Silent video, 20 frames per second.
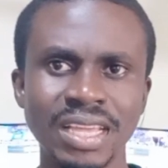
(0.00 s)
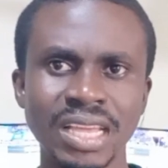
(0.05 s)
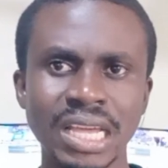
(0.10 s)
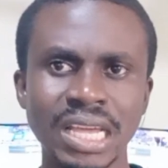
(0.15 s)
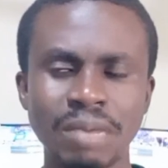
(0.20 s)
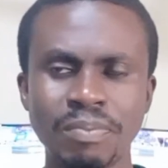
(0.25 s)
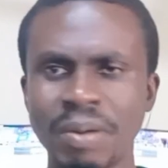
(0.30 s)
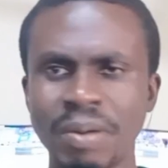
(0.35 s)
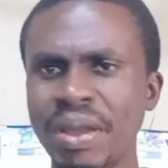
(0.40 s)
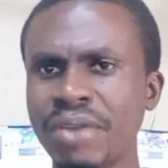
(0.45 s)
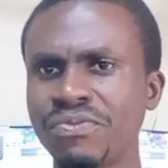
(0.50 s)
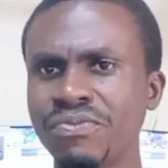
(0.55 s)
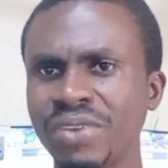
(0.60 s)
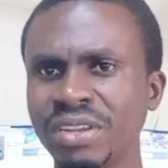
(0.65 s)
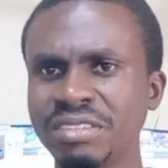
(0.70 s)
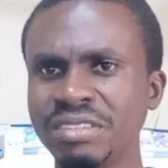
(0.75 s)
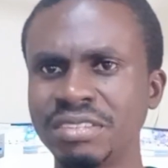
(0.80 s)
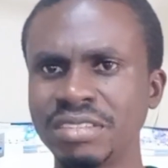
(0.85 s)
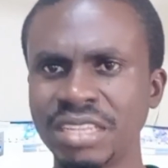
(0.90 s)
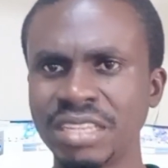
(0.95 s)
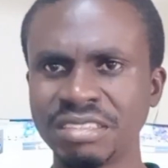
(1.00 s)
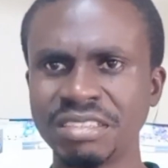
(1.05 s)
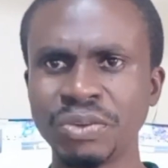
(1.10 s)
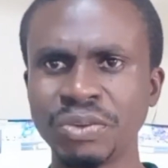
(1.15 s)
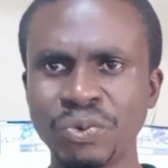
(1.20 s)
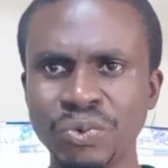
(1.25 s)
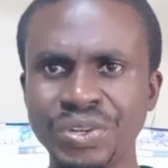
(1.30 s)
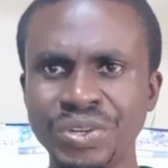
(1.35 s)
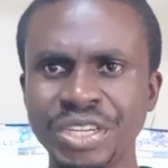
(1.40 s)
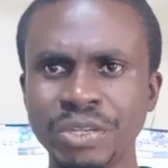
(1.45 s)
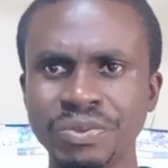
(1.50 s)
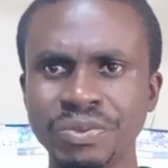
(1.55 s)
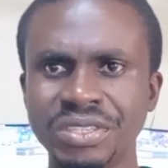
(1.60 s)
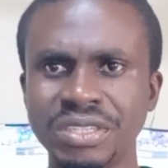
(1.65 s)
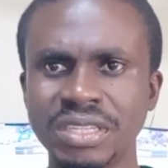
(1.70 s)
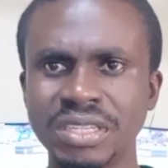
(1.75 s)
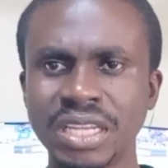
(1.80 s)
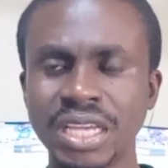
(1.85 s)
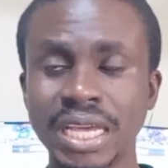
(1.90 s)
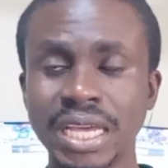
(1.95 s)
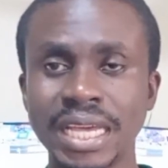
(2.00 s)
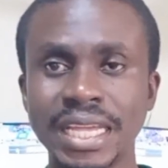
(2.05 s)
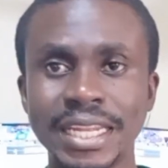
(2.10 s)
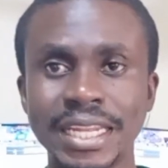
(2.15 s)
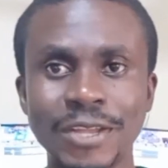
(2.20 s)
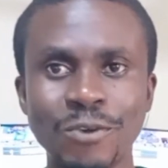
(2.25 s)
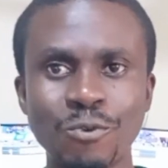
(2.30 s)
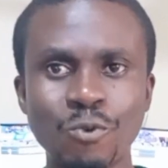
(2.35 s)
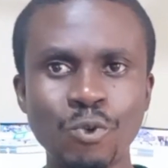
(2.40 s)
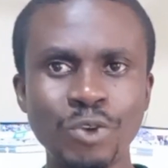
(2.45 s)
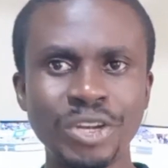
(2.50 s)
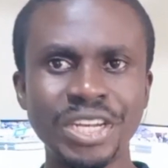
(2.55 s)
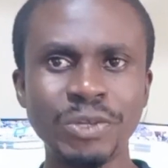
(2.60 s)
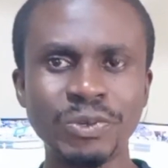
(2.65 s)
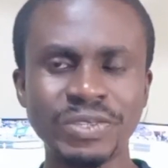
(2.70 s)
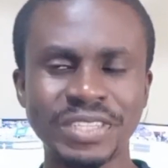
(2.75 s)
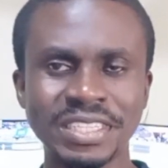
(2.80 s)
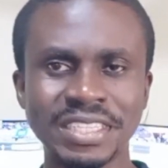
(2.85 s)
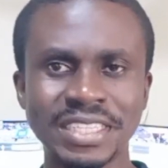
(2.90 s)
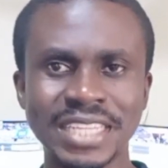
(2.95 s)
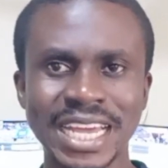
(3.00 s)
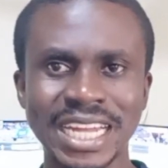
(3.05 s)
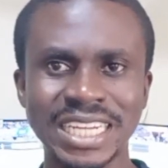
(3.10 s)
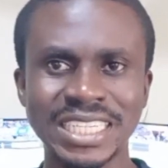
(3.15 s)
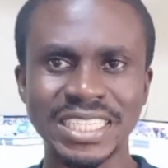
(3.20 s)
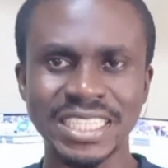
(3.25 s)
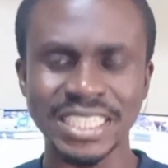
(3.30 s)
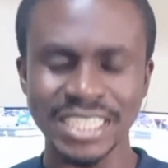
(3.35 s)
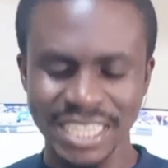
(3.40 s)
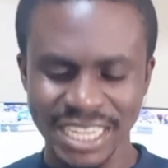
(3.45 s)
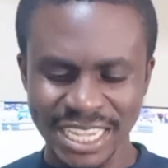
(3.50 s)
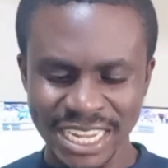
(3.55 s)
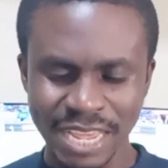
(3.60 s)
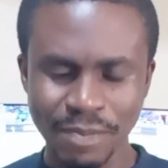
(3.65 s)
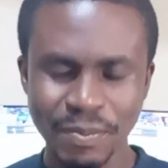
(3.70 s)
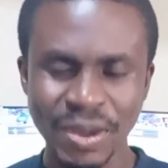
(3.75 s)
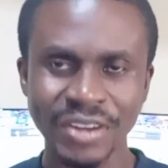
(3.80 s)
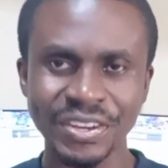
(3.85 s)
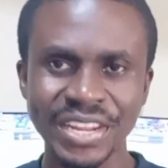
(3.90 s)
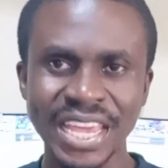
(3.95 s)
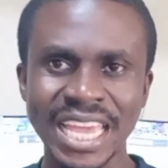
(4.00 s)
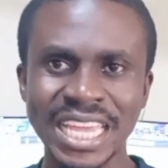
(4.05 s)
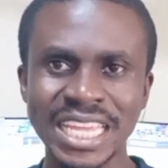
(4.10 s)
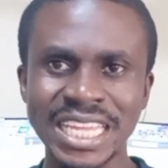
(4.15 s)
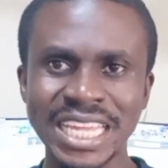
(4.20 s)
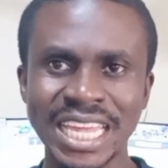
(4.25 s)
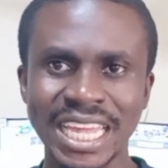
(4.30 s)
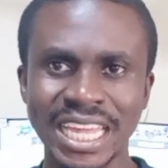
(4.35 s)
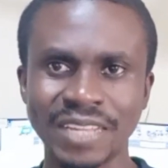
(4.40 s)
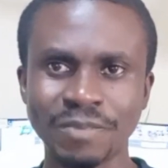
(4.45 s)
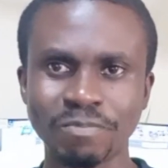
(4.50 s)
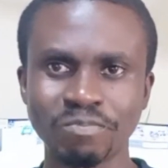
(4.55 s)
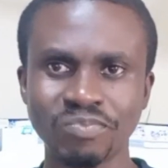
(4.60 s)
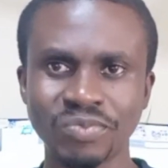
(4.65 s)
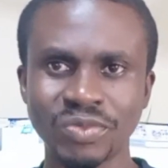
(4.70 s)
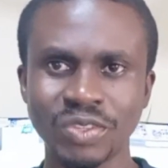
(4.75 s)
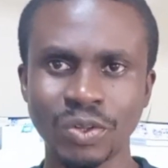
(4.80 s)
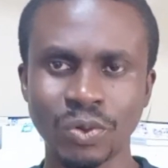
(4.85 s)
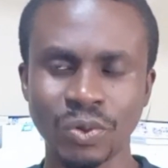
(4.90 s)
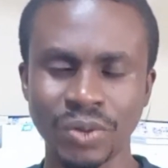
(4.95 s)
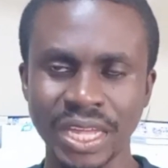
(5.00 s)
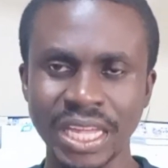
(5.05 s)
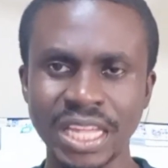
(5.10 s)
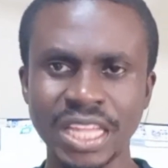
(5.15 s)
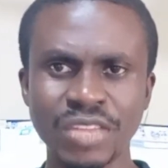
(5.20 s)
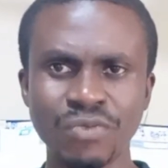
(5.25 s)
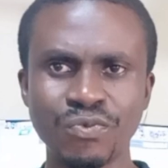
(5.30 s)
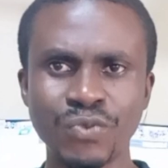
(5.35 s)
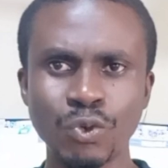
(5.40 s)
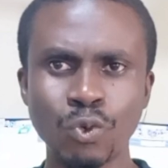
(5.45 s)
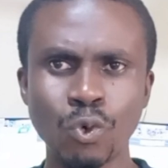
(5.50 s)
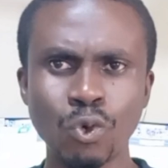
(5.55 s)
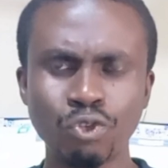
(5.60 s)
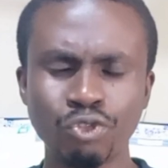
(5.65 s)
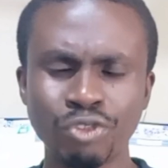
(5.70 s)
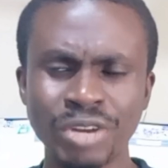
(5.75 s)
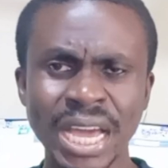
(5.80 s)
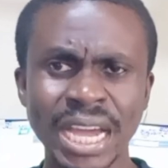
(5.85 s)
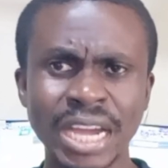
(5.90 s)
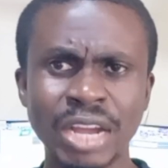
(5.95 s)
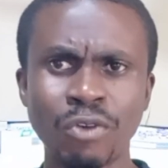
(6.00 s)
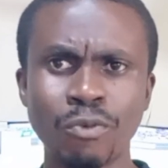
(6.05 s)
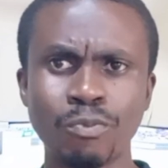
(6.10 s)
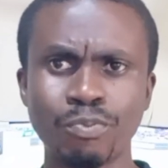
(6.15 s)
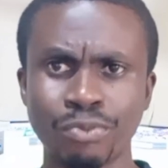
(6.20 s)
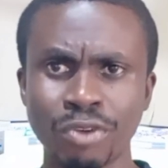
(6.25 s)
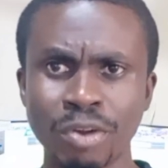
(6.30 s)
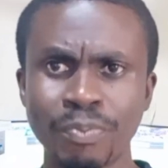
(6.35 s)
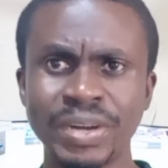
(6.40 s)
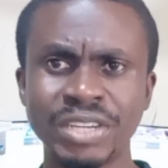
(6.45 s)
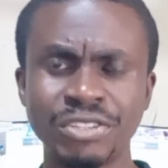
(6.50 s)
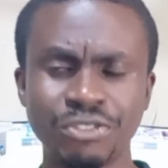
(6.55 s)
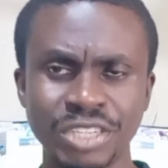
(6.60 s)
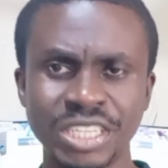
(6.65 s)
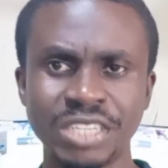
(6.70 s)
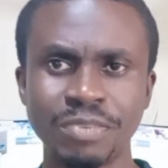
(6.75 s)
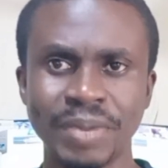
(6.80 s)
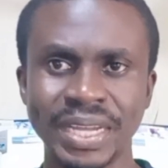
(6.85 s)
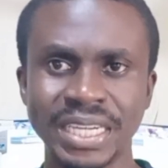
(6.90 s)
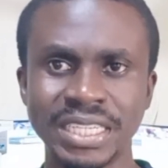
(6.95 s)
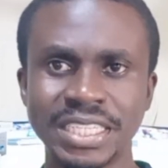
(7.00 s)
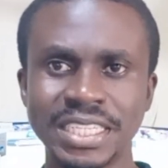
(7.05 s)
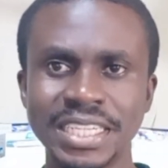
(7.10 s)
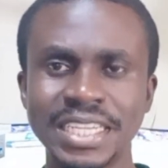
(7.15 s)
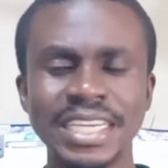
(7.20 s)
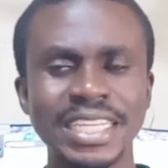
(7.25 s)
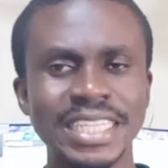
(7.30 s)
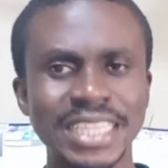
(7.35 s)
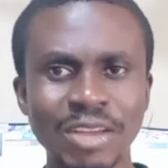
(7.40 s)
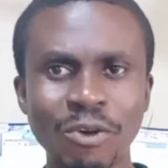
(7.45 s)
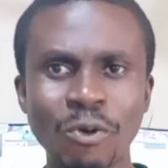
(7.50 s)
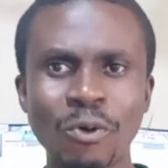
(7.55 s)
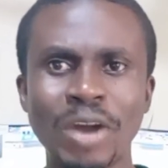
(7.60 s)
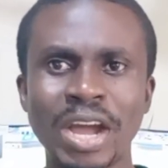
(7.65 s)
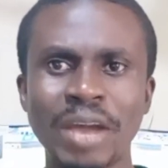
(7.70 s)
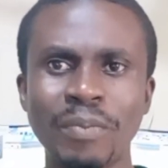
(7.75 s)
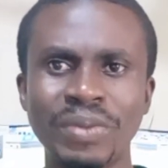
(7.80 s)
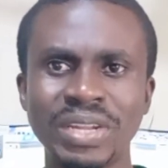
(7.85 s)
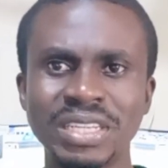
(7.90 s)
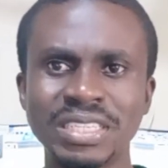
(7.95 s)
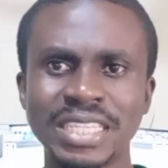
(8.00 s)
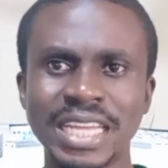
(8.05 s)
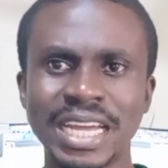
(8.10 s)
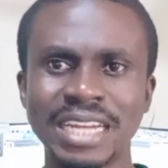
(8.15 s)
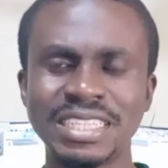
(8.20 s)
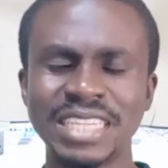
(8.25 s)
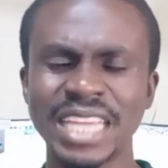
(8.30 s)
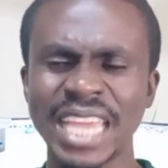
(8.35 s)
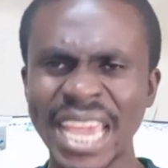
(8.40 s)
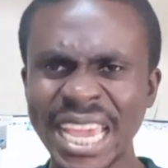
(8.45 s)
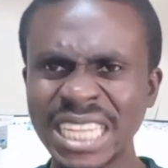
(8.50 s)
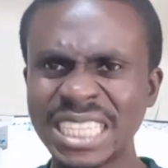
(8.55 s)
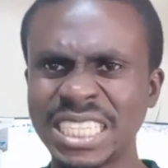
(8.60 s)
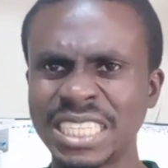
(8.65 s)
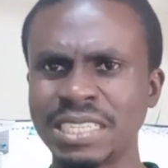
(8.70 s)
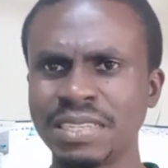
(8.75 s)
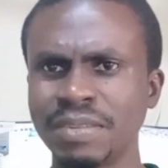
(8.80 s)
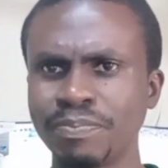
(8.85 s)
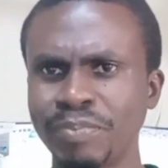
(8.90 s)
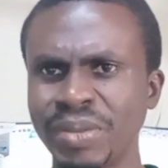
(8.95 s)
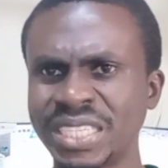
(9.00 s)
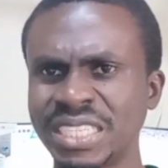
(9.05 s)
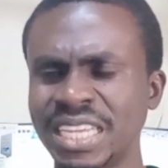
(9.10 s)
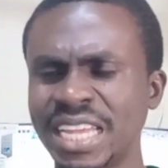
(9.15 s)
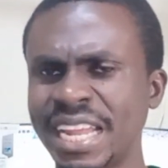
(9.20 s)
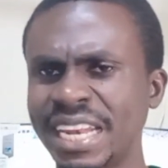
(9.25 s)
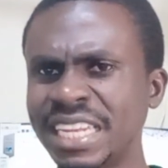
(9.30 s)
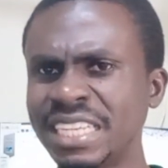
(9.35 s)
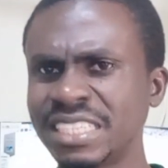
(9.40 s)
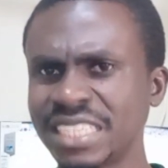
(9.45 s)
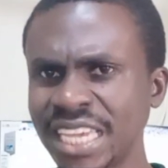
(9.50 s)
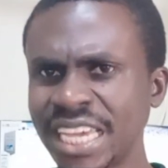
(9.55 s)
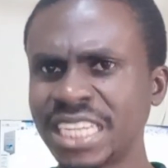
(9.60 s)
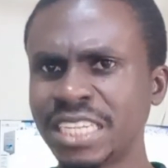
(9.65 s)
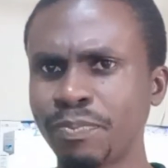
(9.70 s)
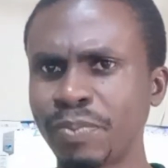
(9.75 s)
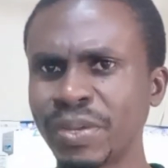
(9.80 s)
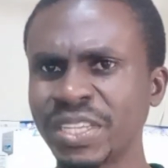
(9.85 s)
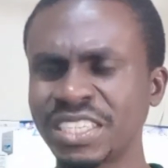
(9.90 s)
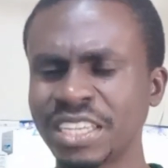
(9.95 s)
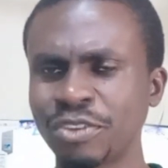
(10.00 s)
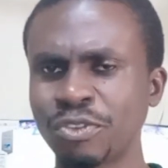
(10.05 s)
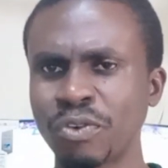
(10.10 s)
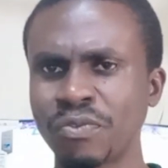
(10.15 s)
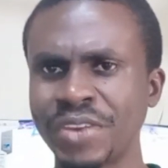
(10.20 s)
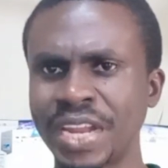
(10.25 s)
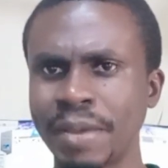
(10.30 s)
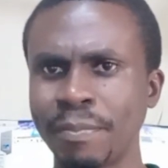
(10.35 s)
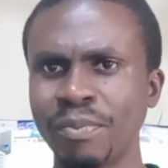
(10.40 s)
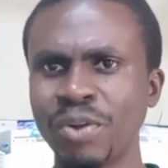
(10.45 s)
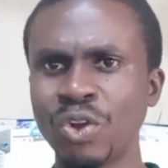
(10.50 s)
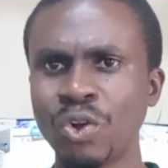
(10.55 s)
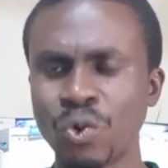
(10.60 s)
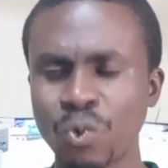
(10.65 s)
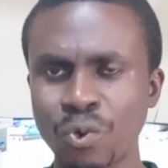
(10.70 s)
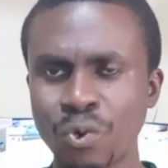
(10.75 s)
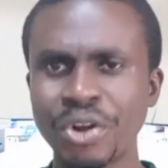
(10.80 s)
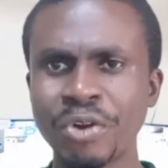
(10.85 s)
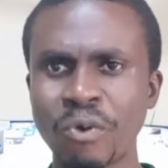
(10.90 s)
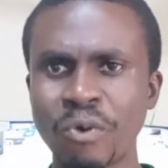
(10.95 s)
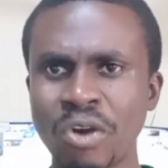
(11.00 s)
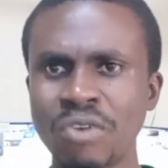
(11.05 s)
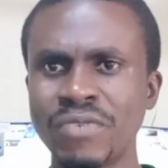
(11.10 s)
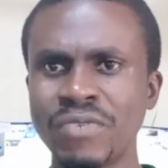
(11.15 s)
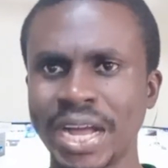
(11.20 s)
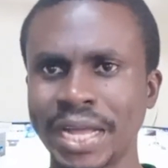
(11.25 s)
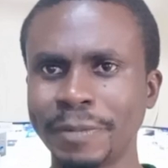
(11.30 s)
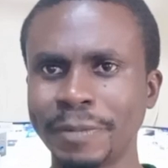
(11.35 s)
But my friends, there's a good news. The good news is that in about a year, if you go through that kind of proper treatment, then what will happen is that 80%, at least 80% of them will recover.